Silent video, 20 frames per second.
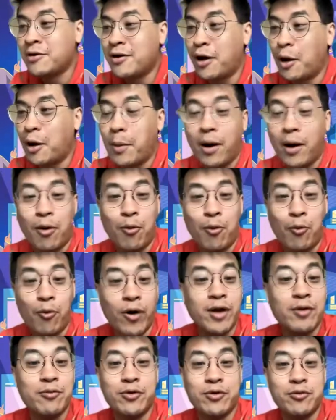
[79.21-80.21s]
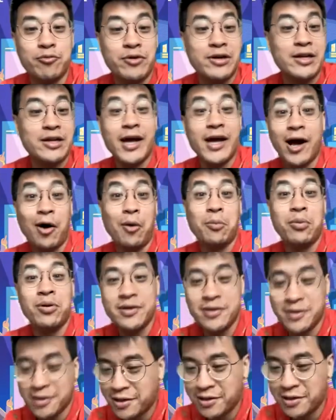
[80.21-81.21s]
about what would really help
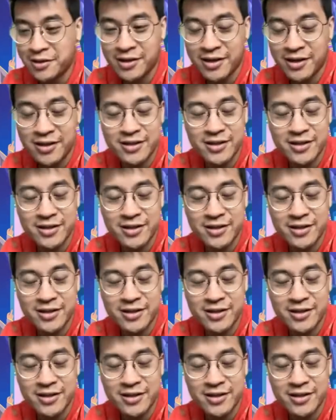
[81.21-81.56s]
in